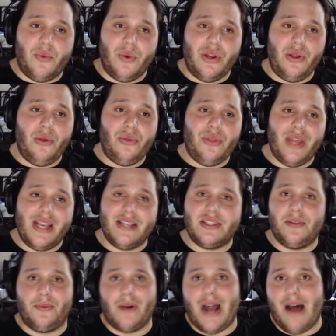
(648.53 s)
What do you think is the
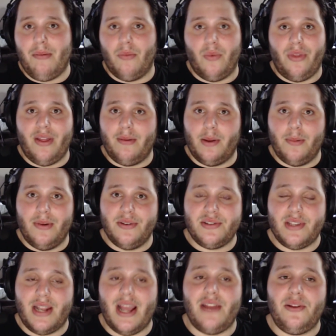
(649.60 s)
problem with MMOs
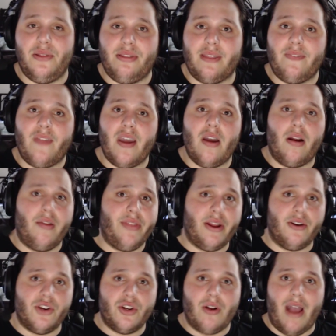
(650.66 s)
today? Do you think they're
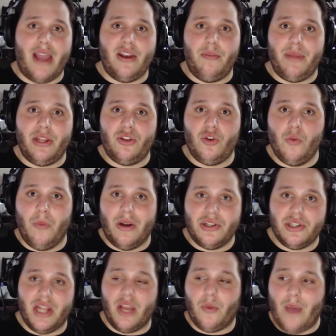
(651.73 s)
trying to be too much
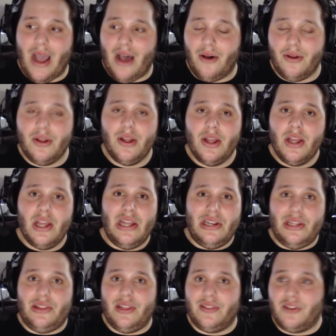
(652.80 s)
like WoW? Do
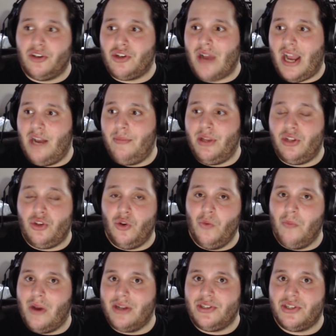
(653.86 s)
you think they're trying to be too
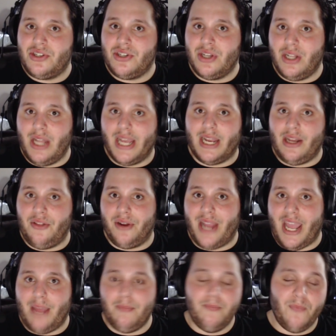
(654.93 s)
much like another
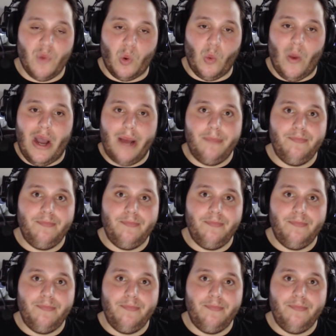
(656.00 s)
game, or what?